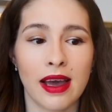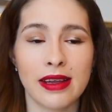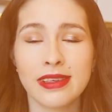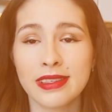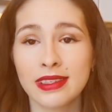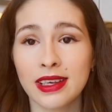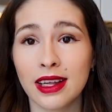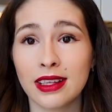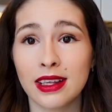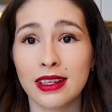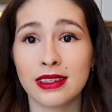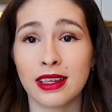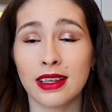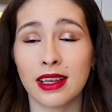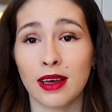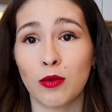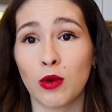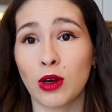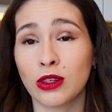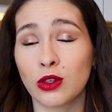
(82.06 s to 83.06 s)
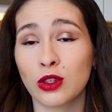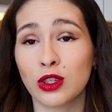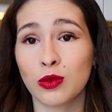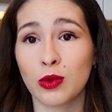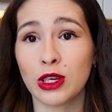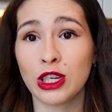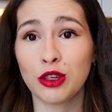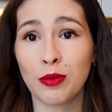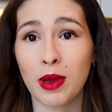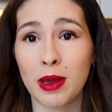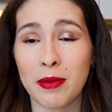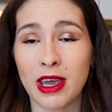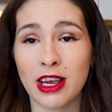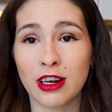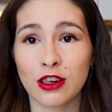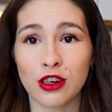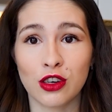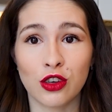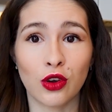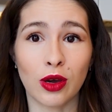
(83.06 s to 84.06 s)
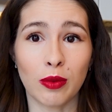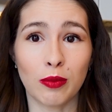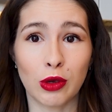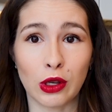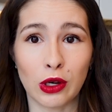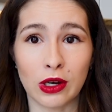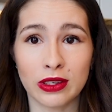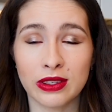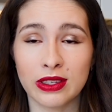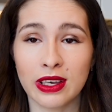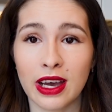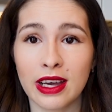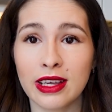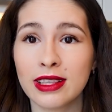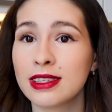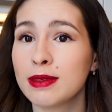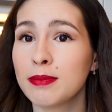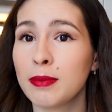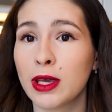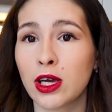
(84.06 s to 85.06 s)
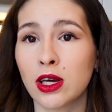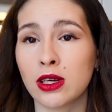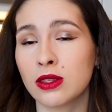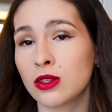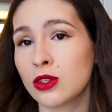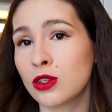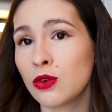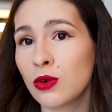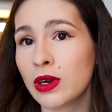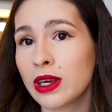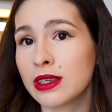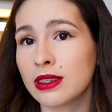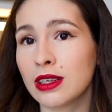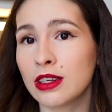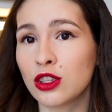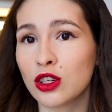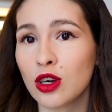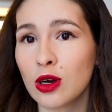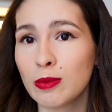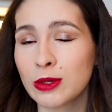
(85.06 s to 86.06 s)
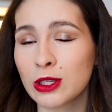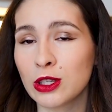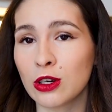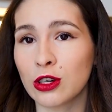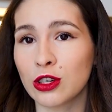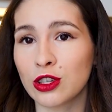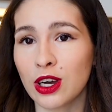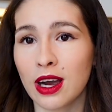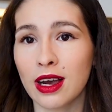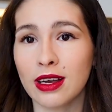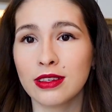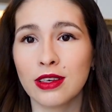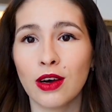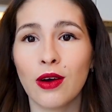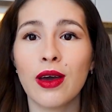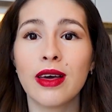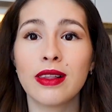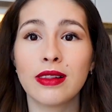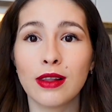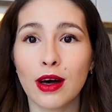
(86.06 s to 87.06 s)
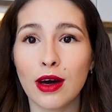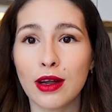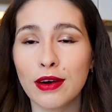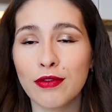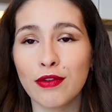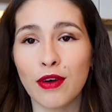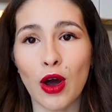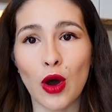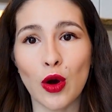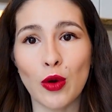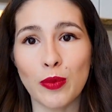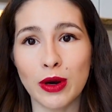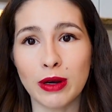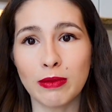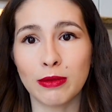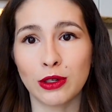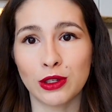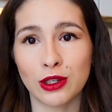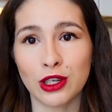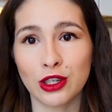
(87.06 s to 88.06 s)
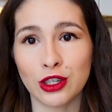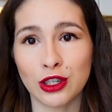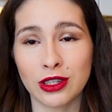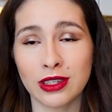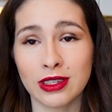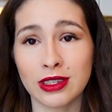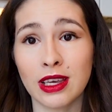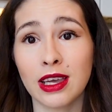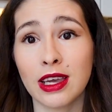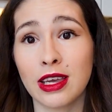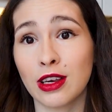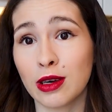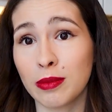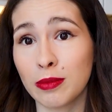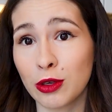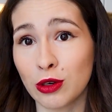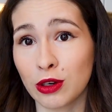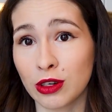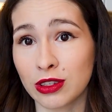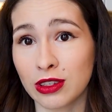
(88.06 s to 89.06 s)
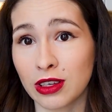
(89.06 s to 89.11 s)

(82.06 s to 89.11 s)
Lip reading: I decided that I want to switch my major to computer science because during the job search I saw a lot of open positions in computer